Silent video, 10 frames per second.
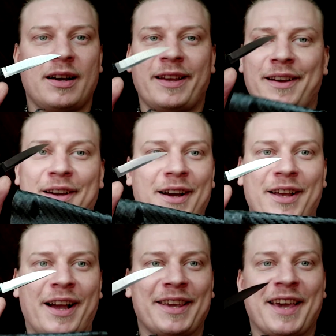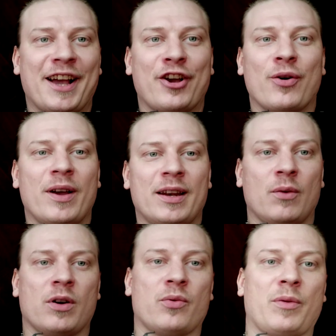I can't go
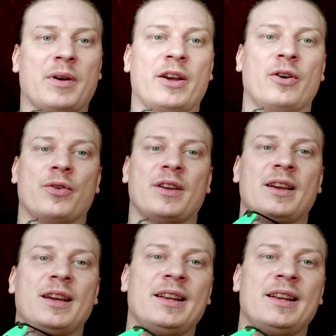anywhere with my own.